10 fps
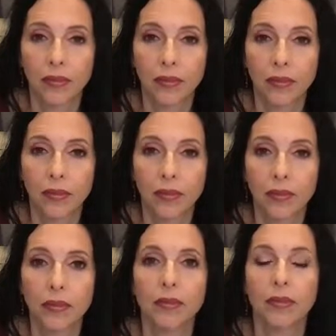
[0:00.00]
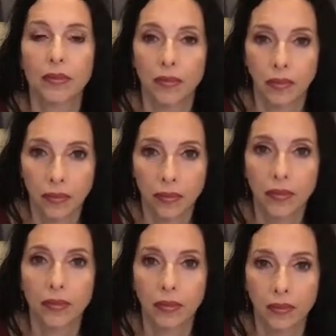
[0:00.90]

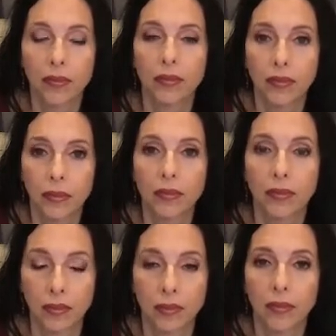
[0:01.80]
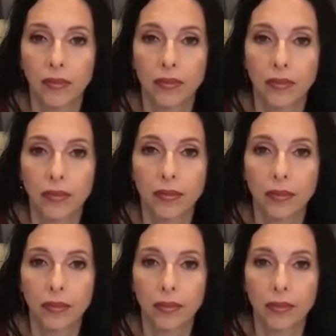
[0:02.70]

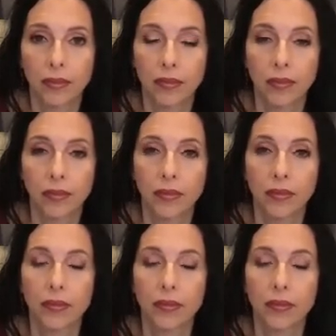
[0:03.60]
No words are spoken by the person on screen.